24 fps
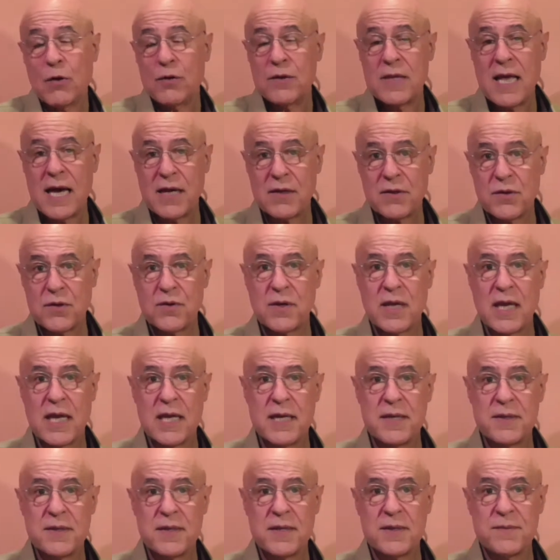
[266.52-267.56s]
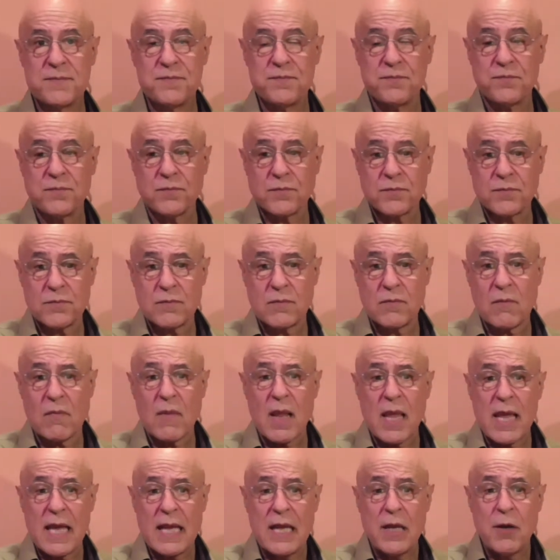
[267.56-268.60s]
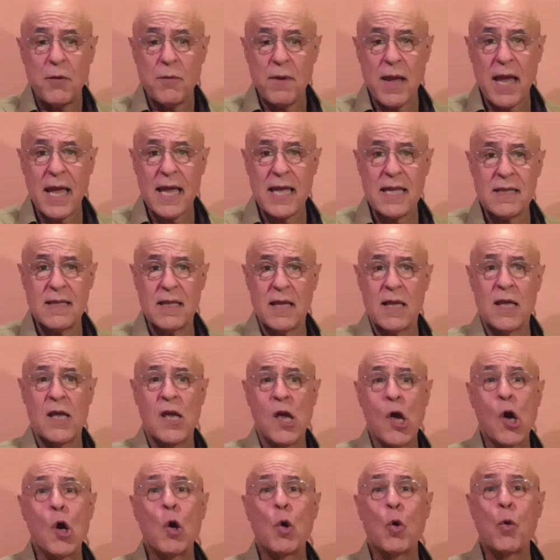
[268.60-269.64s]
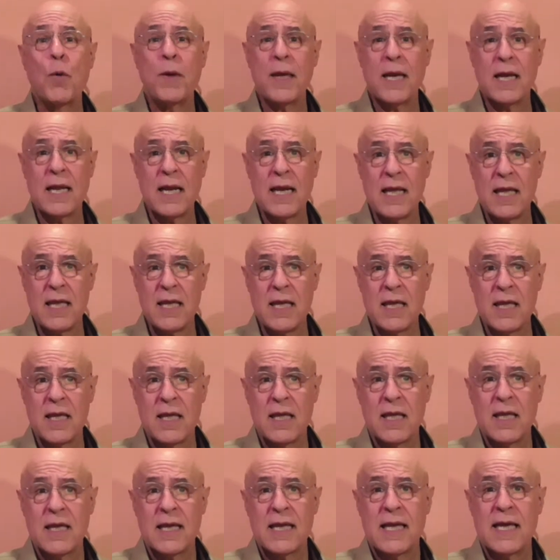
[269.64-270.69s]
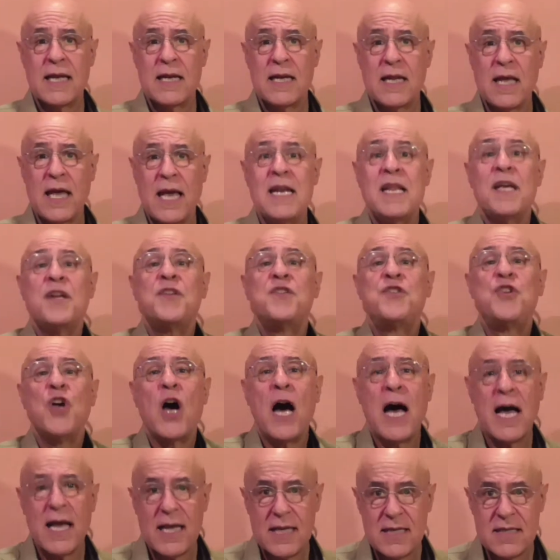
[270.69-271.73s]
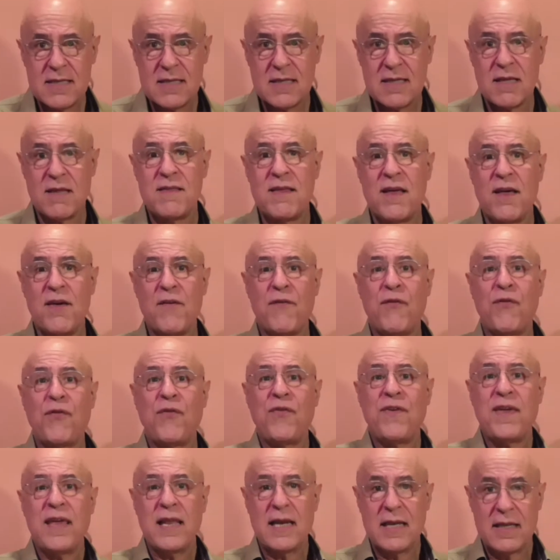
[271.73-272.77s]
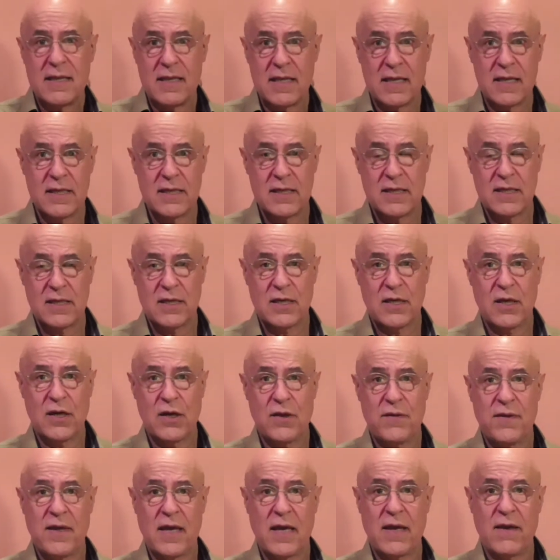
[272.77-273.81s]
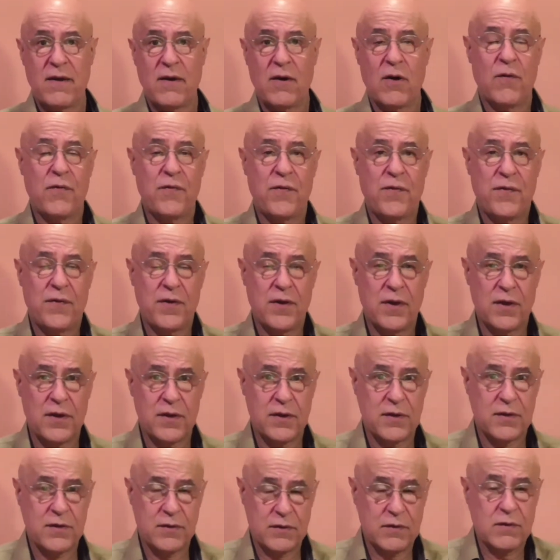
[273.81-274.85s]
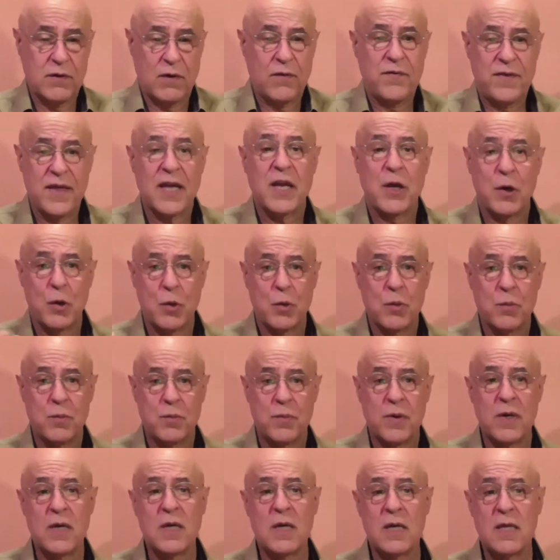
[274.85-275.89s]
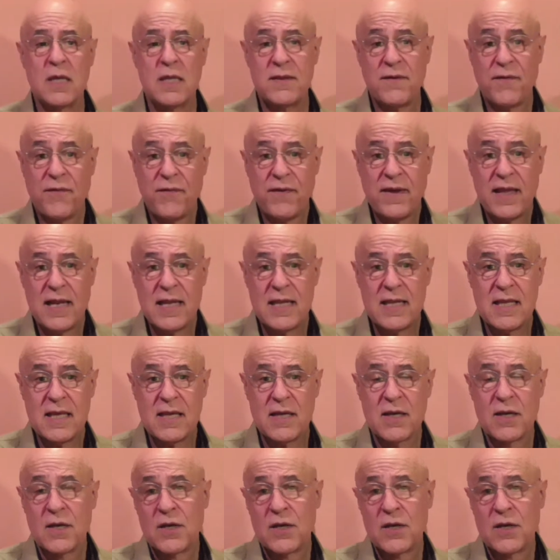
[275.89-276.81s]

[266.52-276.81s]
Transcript: conductor can create quickly, can energize the field of the group, the field